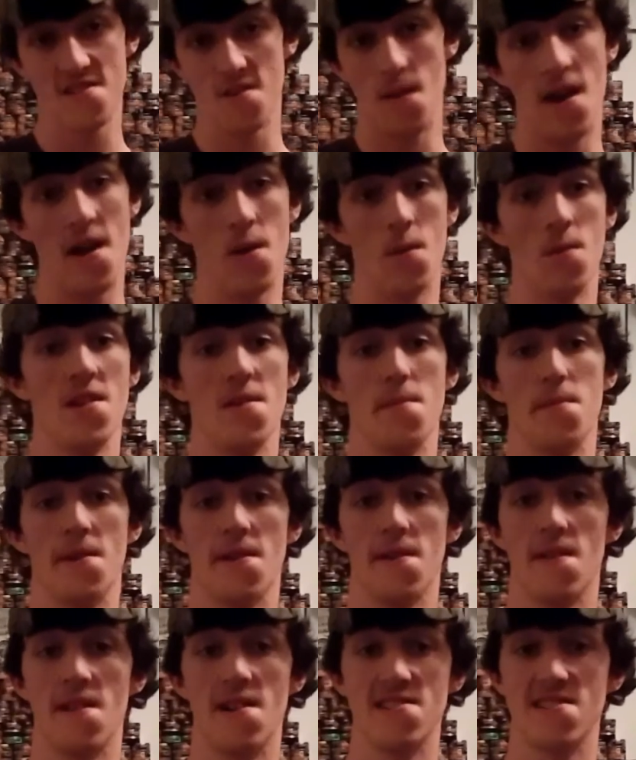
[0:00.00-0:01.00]
So I don't dip
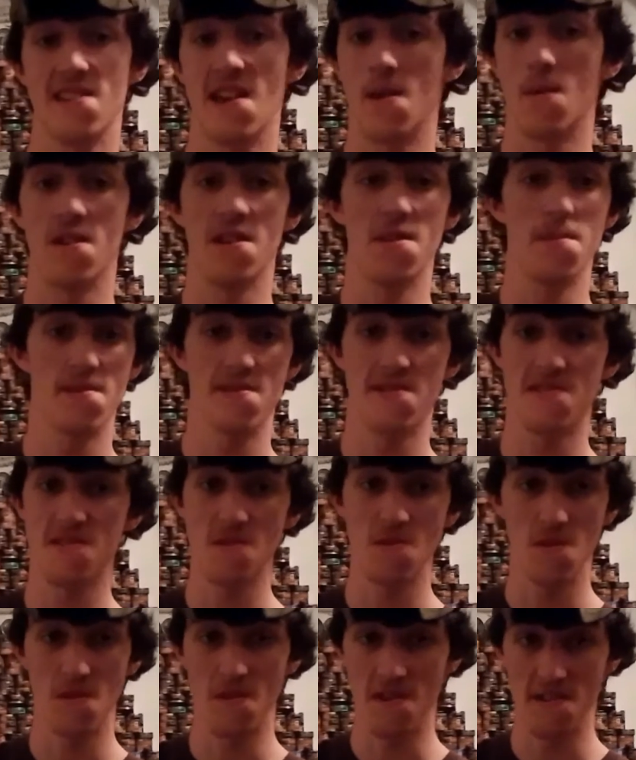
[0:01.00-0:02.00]
in class. I don't dip at
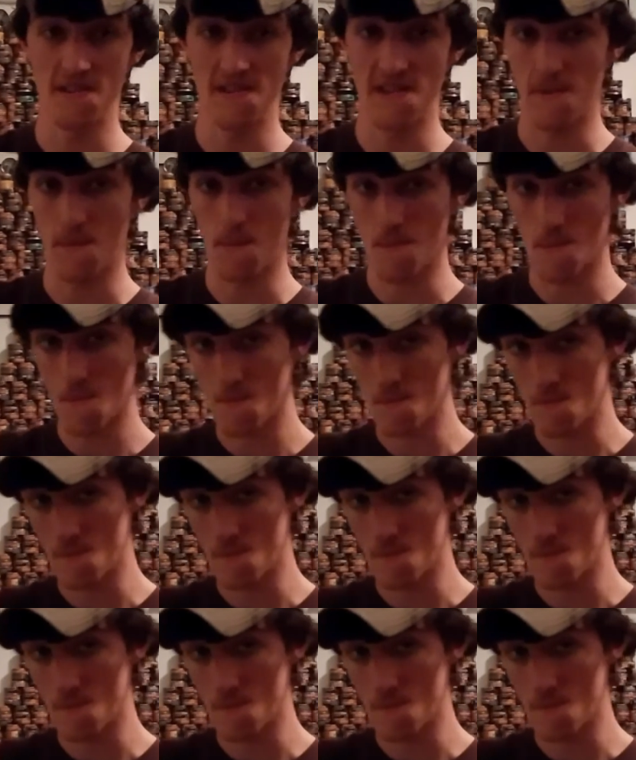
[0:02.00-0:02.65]
school or anything.